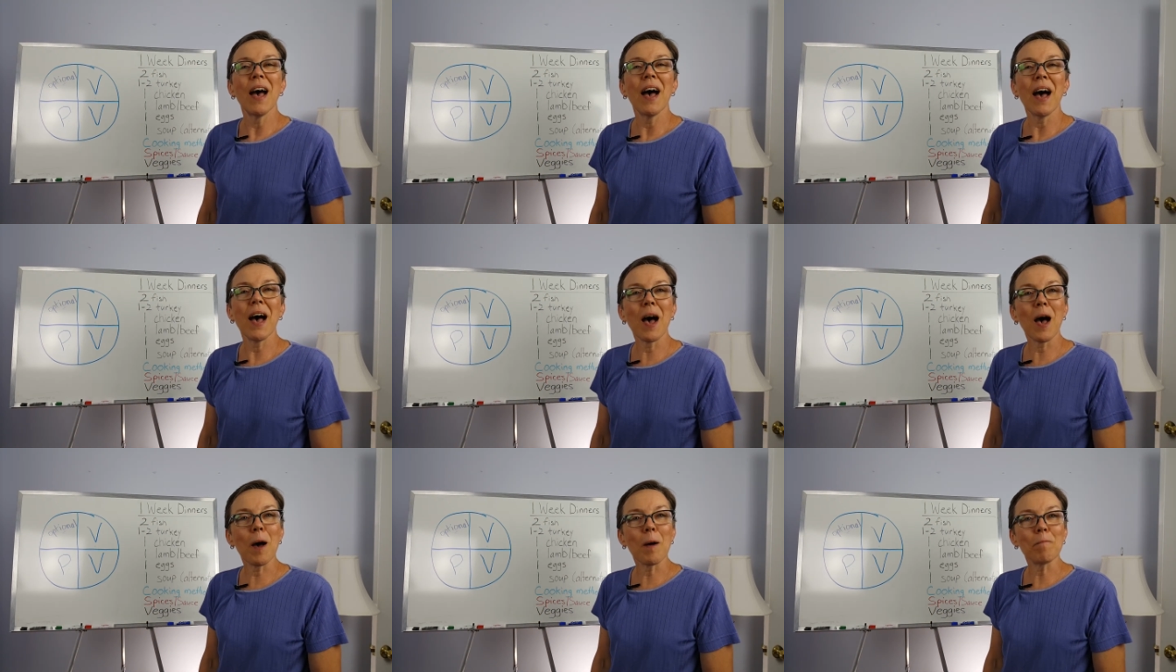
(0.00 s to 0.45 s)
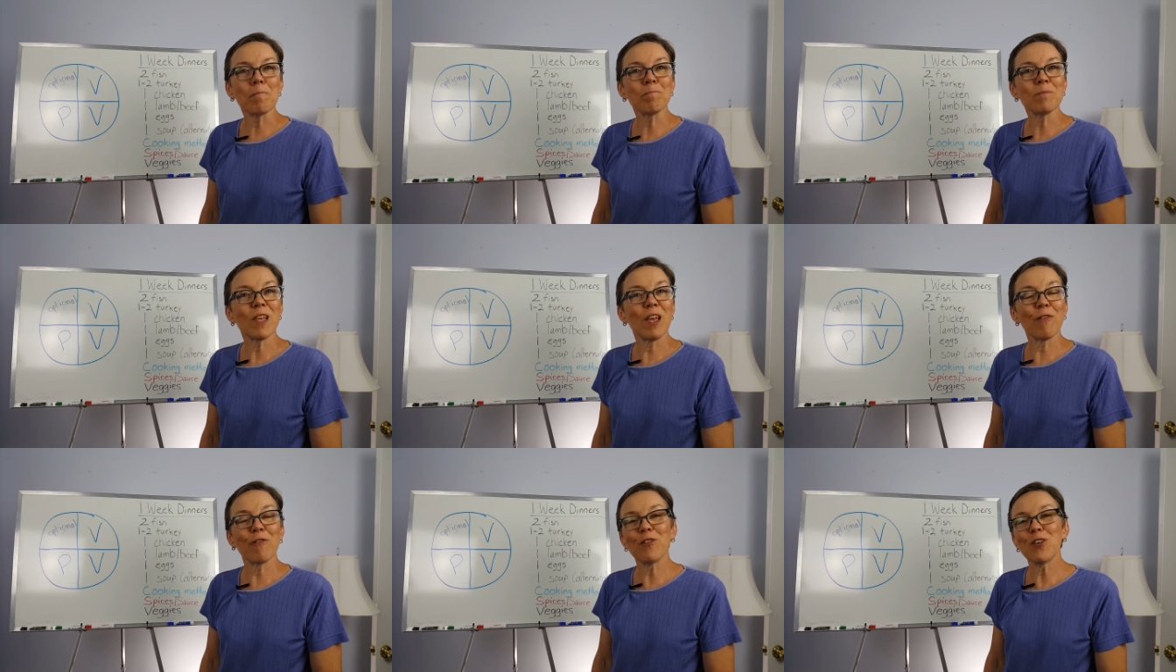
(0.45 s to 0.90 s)
Um,
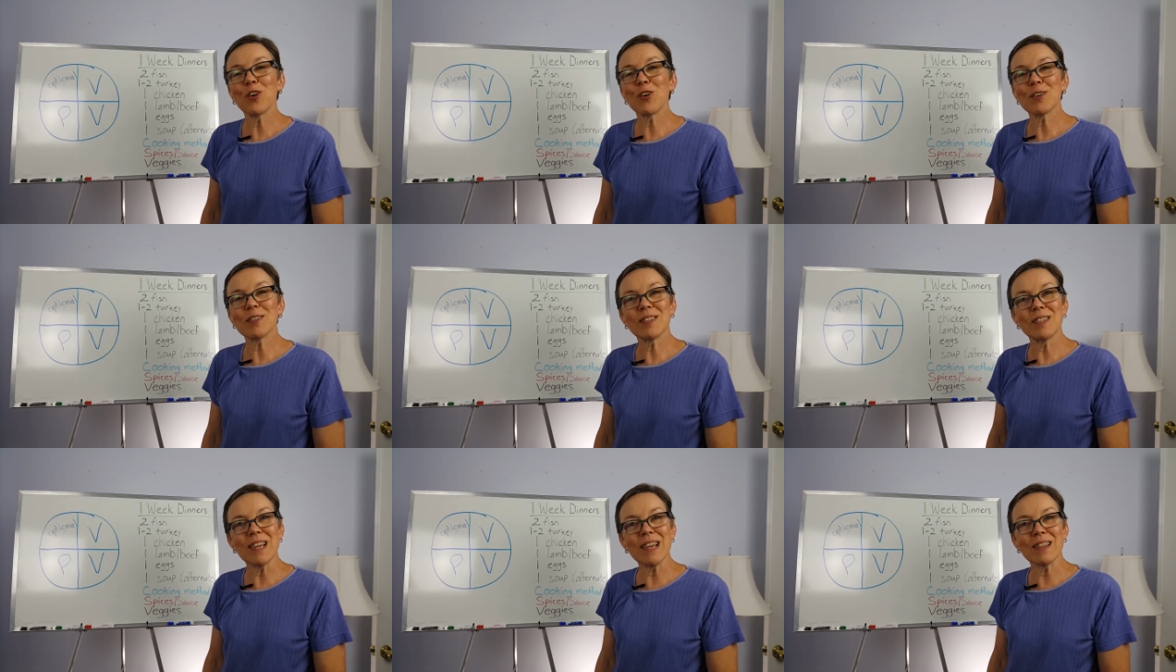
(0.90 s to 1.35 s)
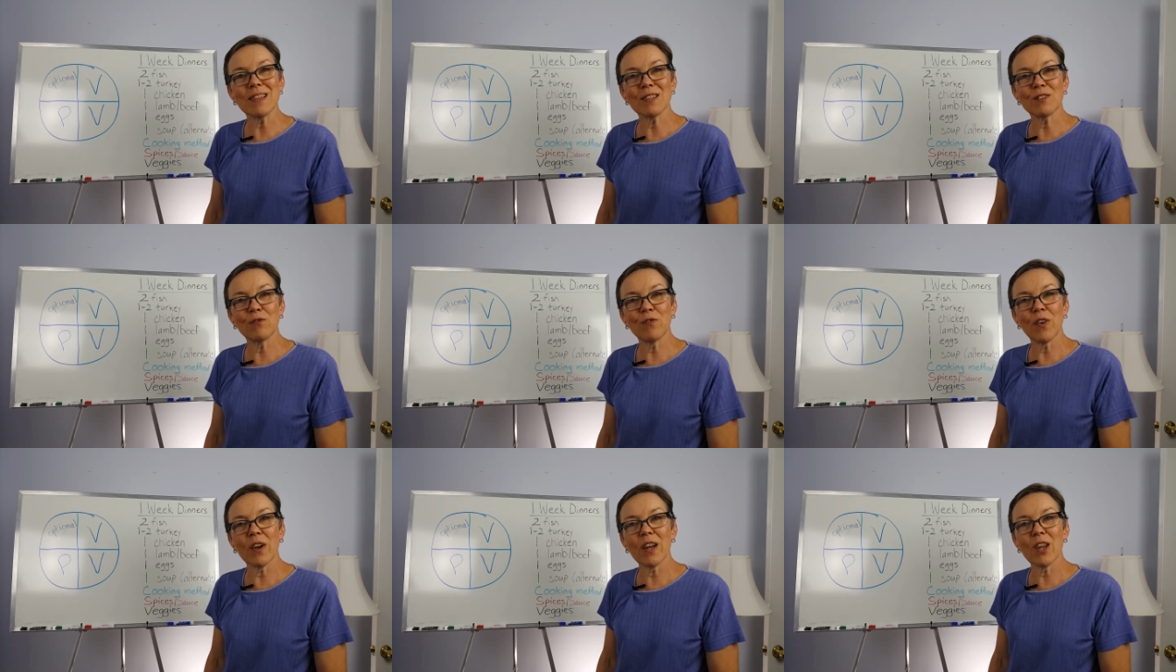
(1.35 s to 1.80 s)
if you're seeing
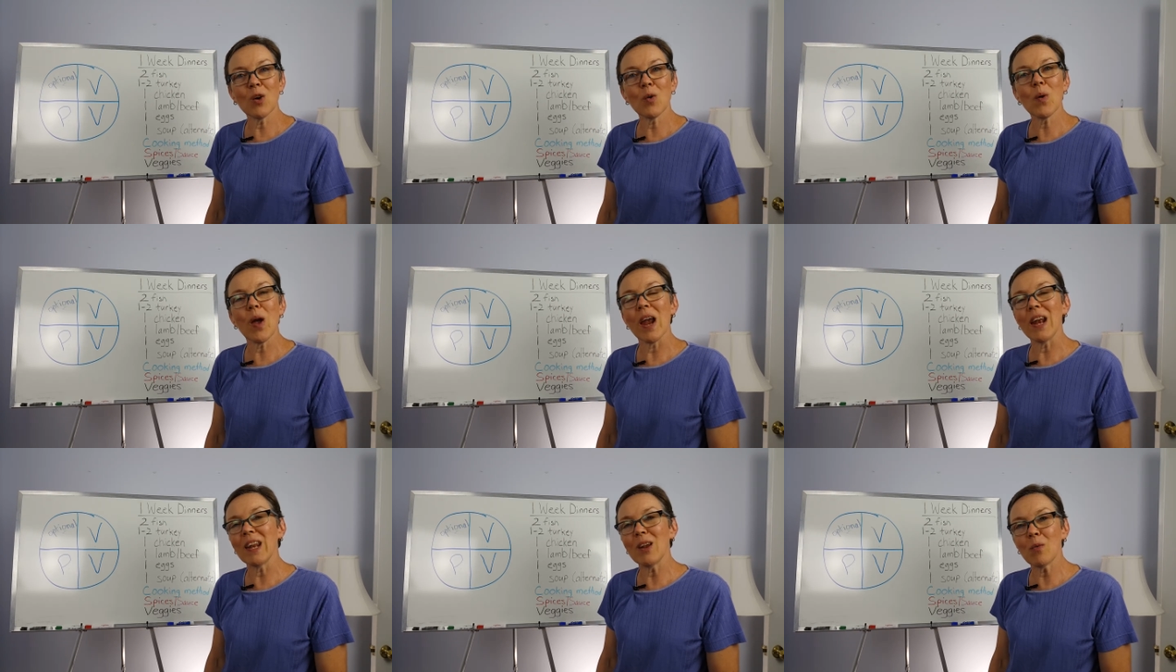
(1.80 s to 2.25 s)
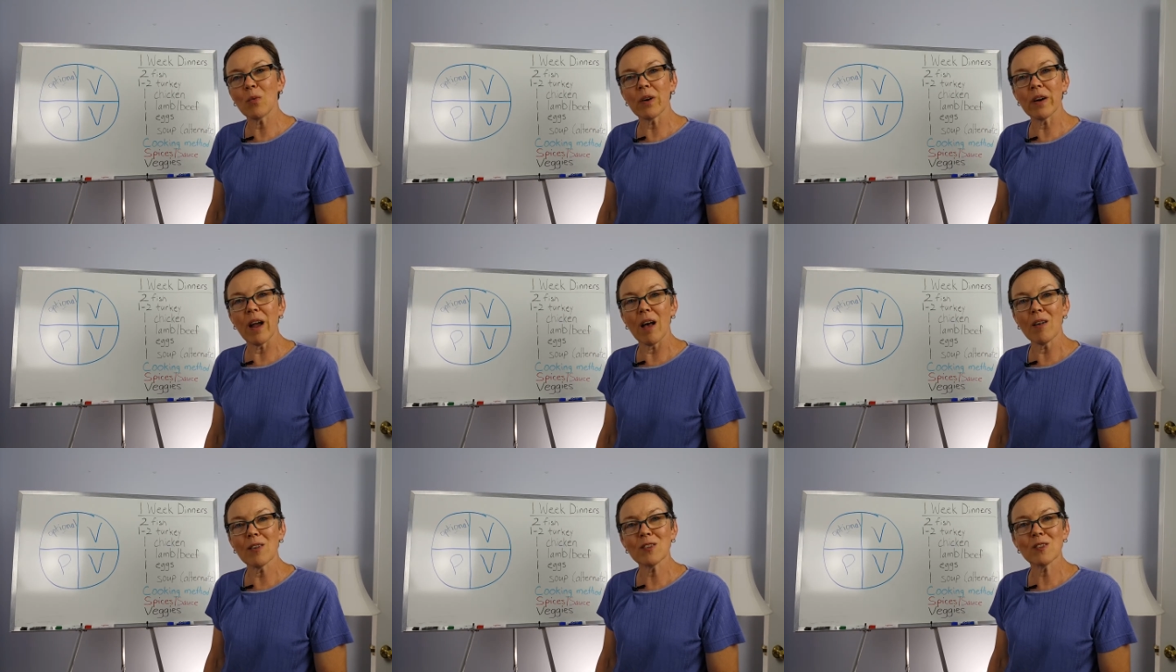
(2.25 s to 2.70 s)
this video anywhere
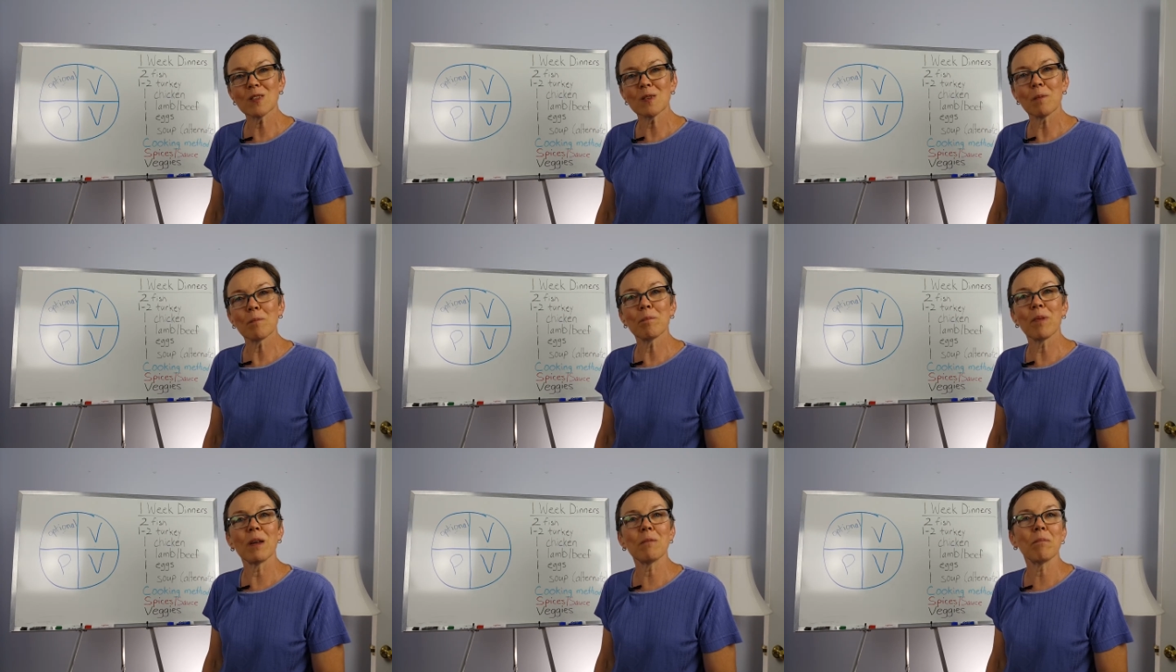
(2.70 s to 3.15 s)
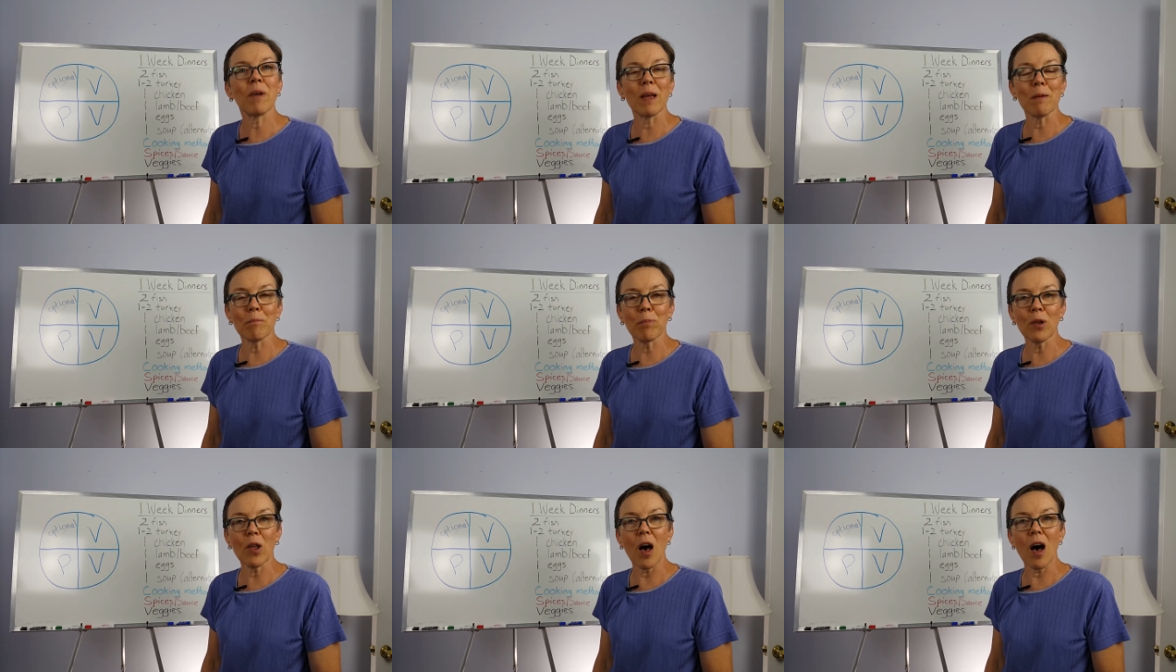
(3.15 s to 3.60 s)
else but my
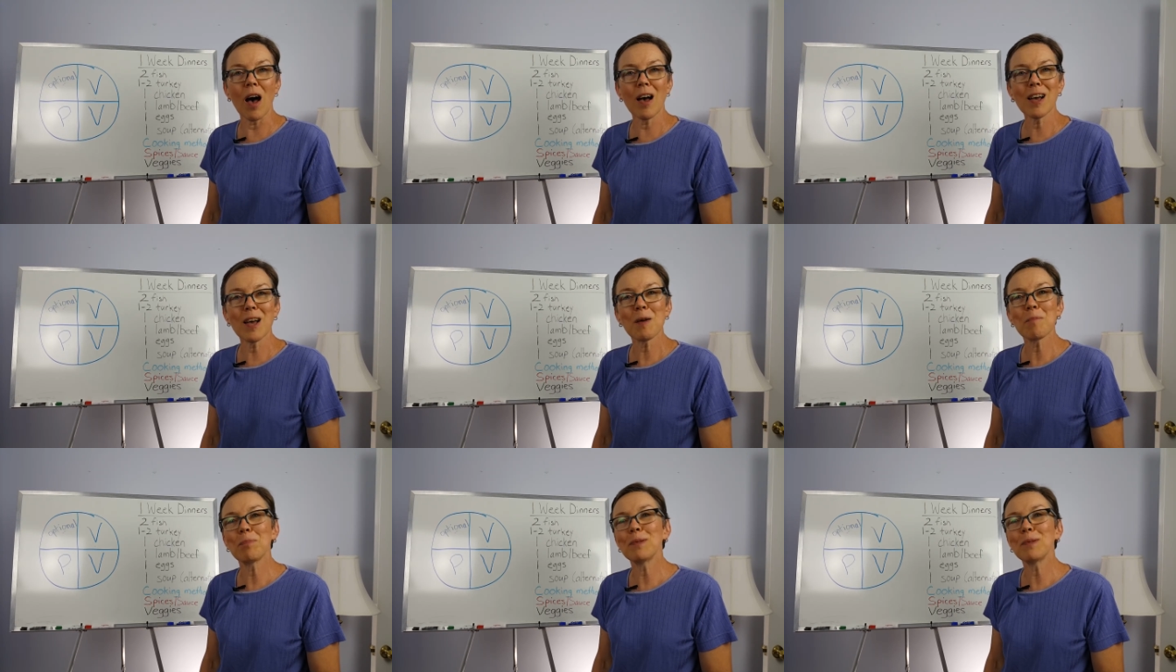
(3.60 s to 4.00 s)
blog,